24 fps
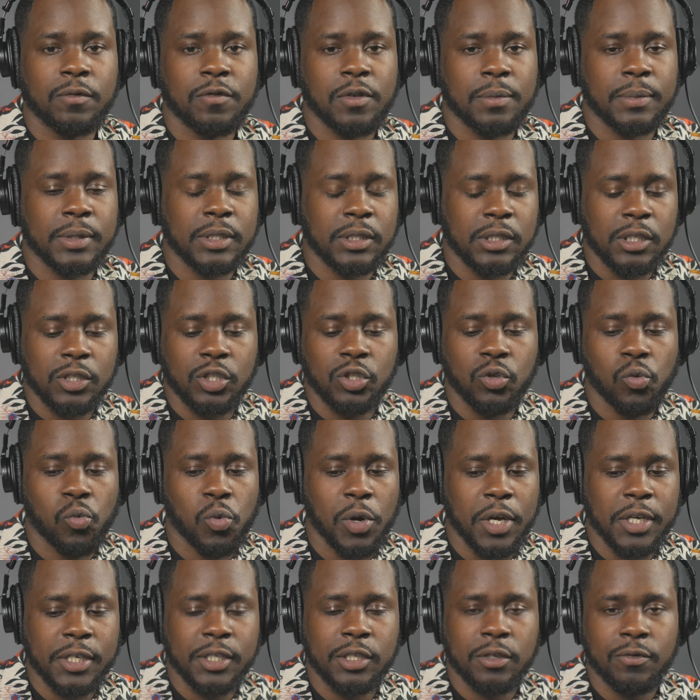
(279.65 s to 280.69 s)
from a
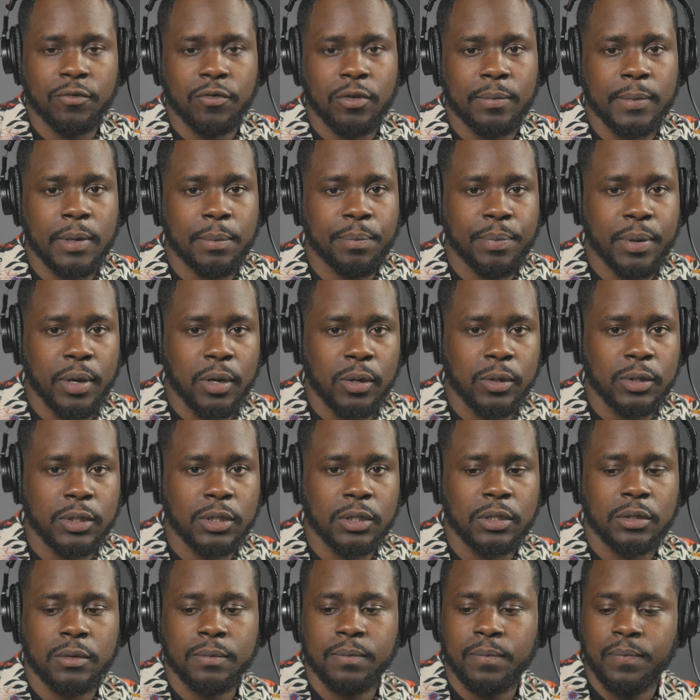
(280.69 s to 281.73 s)
situation, from a
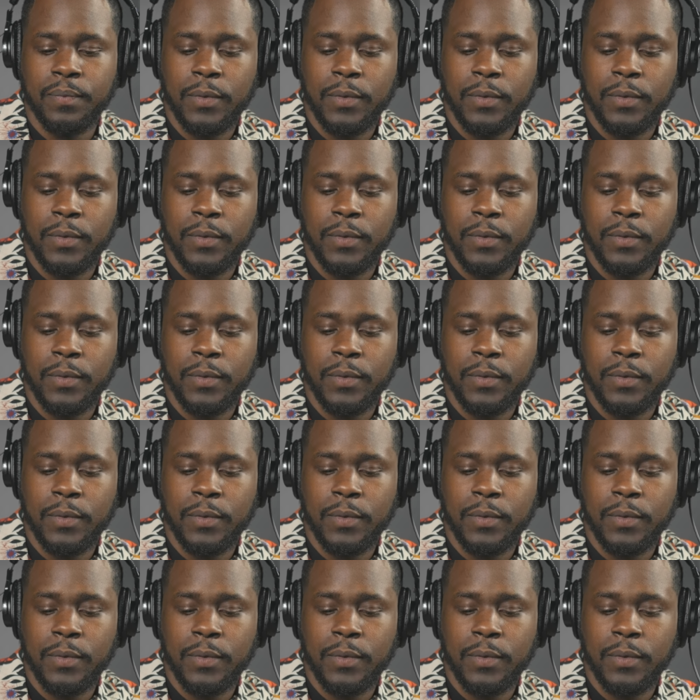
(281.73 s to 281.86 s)
person,